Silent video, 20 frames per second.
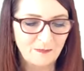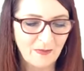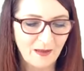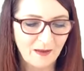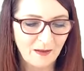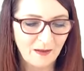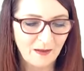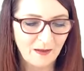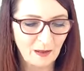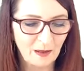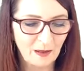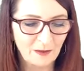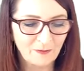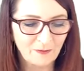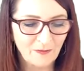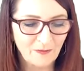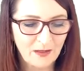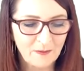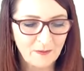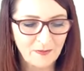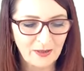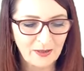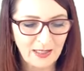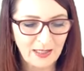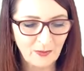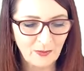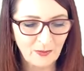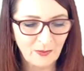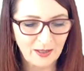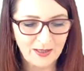But
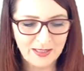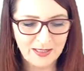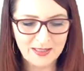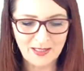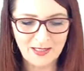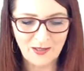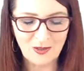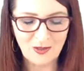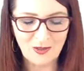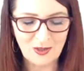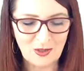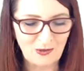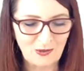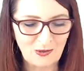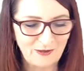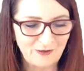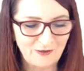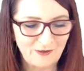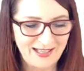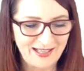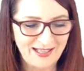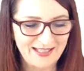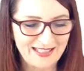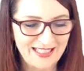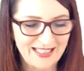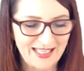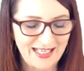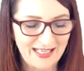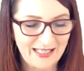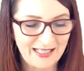anyway, that's another story for another
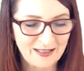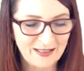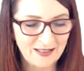day.